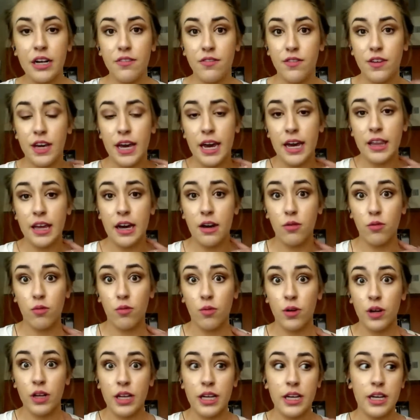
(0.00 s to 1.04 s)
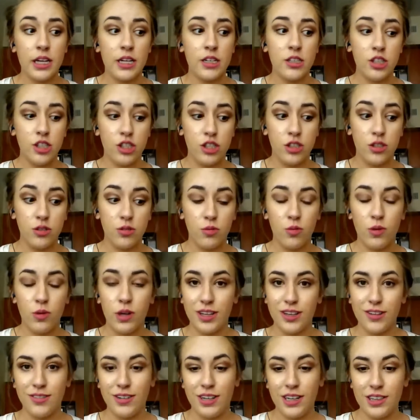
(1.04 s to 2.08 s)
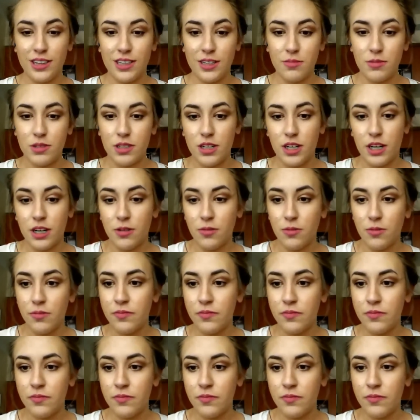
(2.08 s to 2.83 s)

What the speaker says: a VA that really can do what you need them to do.